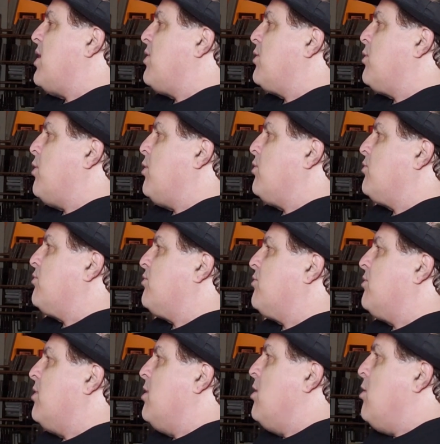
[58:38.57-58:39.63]
the
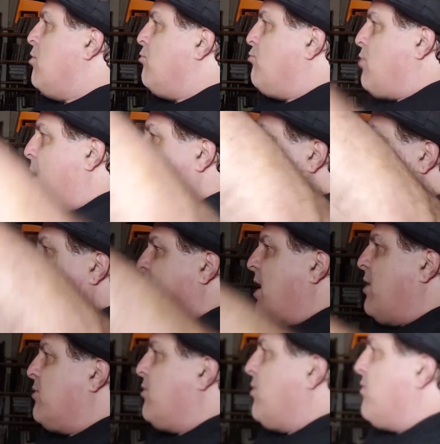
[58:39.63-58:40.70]
girl's dropping
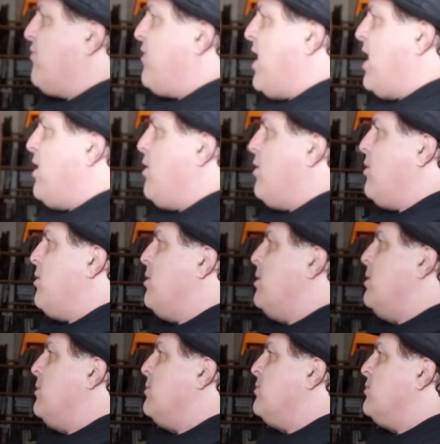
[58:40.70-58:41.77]
down to the fire.
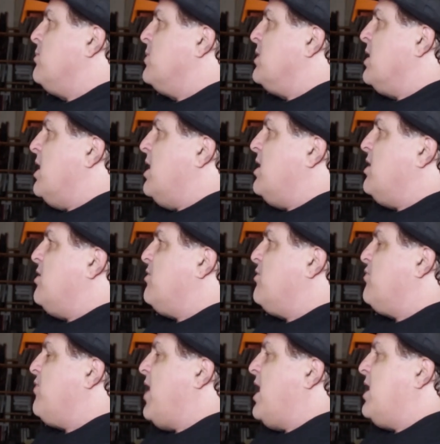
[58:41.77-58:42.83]
Indy's
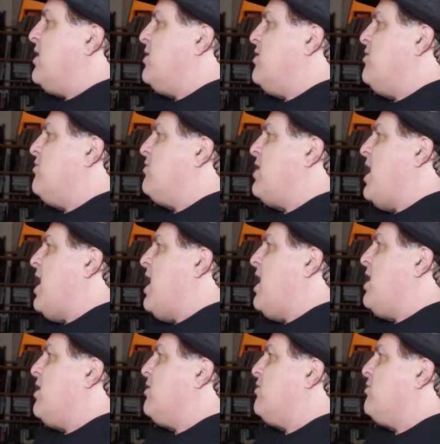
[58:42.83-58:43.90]
fighting these
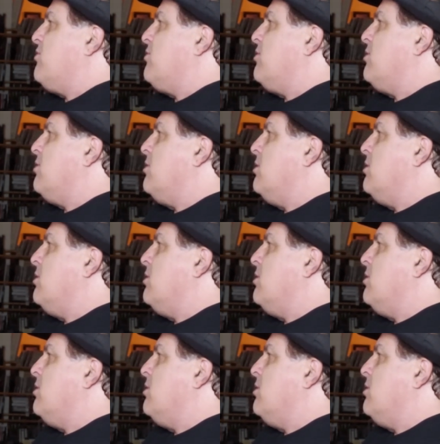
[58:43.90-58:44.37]
guys.